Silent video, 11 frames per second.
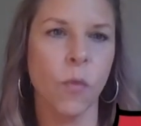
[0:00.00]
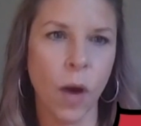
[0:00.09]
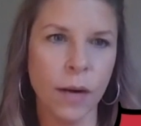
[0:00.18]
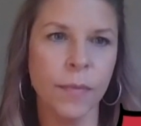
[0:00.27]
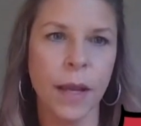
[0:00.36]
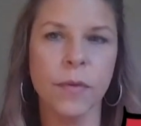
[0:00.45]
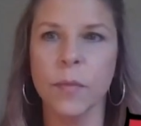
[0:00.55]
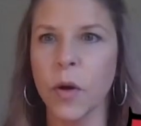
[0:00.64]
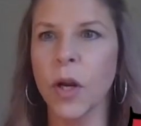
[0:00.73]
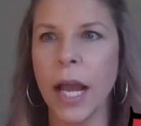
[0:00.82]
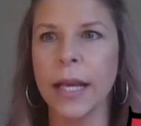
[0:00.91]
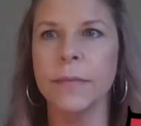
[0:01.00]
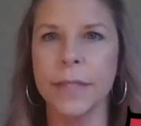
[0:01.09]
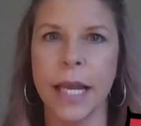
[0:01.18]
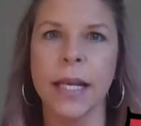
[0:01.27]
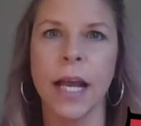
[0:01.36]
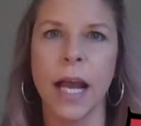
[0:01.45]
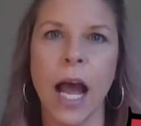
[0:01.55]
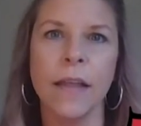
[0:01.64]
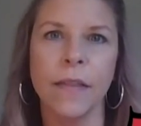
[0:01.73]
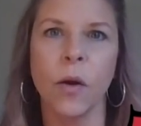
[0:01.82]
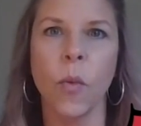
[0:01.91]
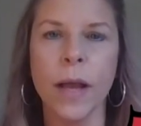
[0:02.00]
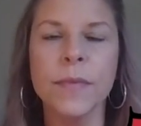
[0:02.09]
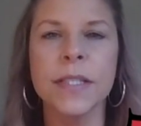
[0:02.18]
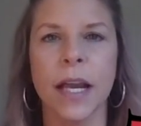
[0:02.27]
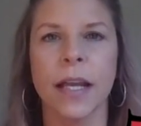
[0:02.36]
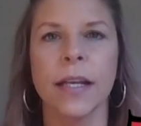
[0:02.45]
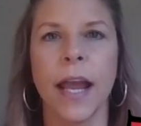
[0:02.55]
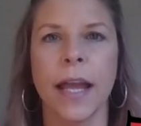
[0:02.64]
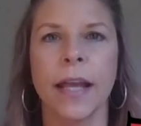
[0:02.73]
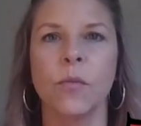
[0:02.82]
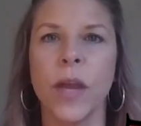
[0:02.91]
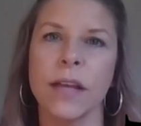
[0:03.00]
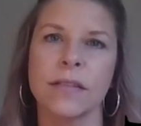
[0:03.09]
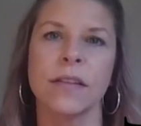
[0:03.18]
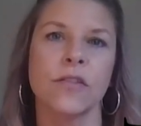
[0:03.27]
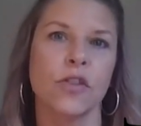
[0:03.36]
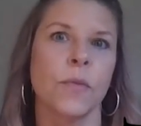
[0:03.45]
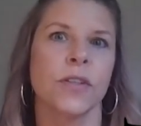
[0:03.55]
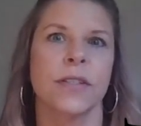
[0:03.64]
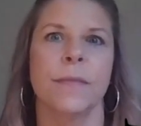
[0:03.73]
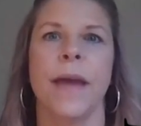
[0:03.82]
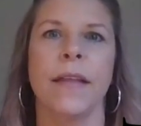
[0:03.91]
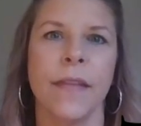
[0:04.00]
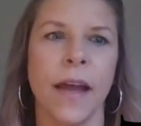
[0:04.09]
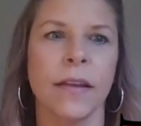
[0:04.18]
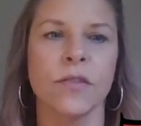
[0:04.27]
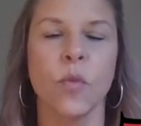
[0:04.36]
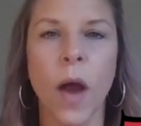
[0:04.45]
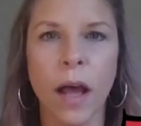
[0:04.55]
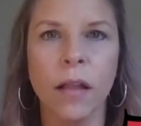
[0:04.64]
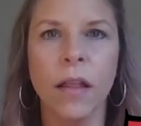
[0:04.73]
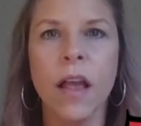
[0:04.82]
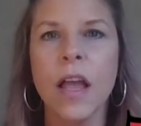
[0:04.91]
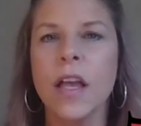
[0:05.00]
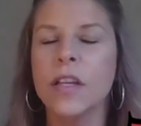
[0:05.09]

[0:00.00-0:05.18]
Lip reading: They want to be able to put item data on their website, and we as consumers demand that as well.